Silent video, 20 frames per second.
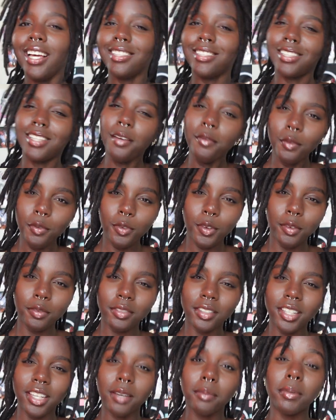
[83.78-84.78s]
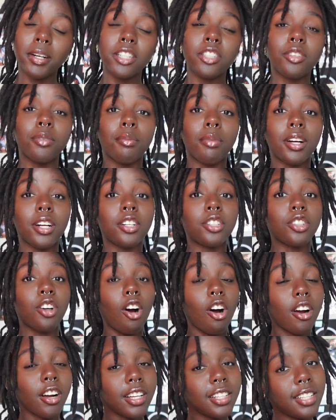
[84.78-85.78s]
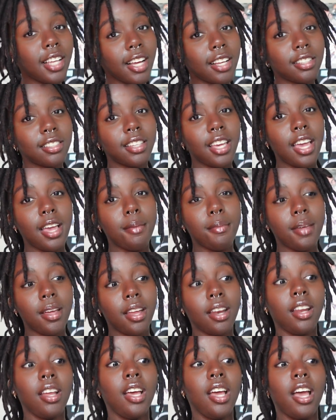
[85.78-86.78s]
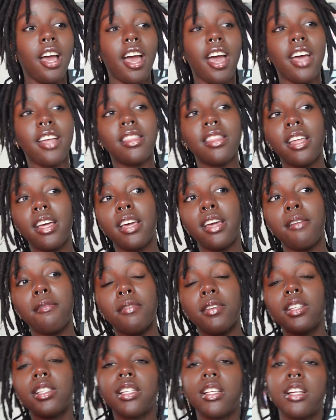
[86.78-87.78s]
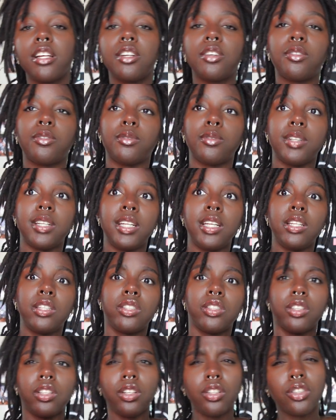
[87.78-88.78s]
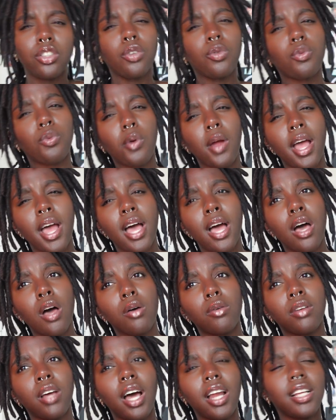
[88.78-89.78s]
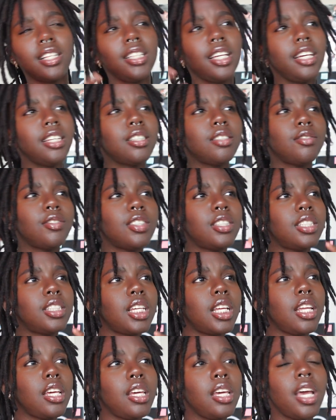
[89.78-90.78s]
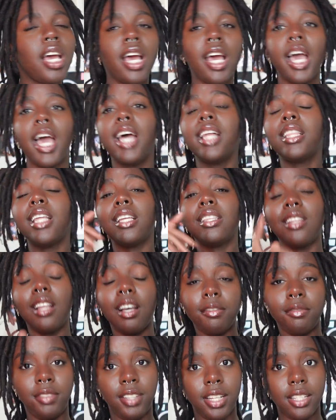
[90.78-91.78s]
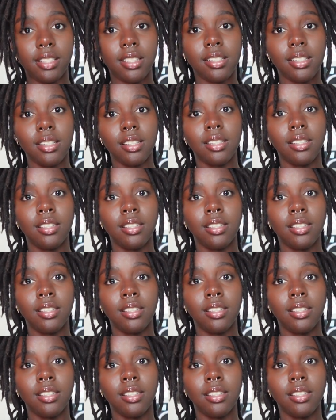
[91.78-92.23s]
In 750, a bunch of British architects came in and they visited Greece, looked around, got a taste of the city, and they loved it.